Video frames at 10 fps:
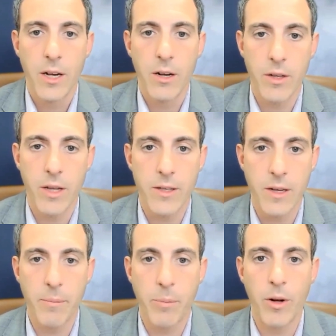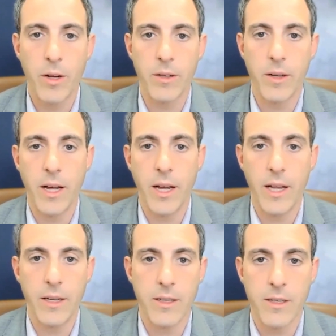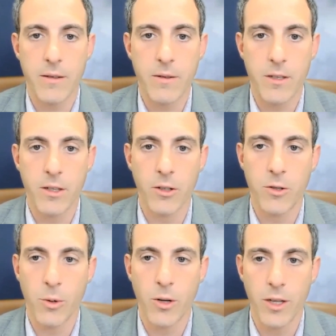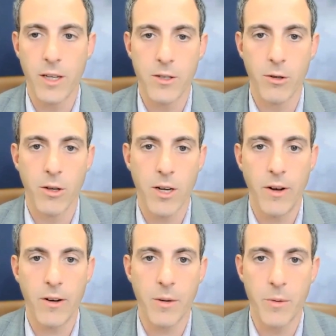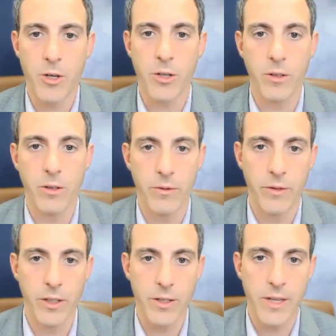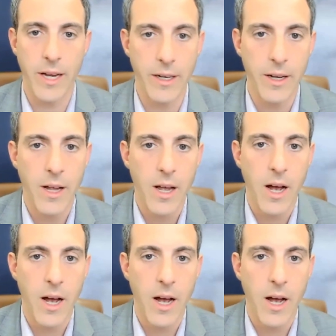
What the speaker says: at some point, and it's still too early as you look around commercial real estate,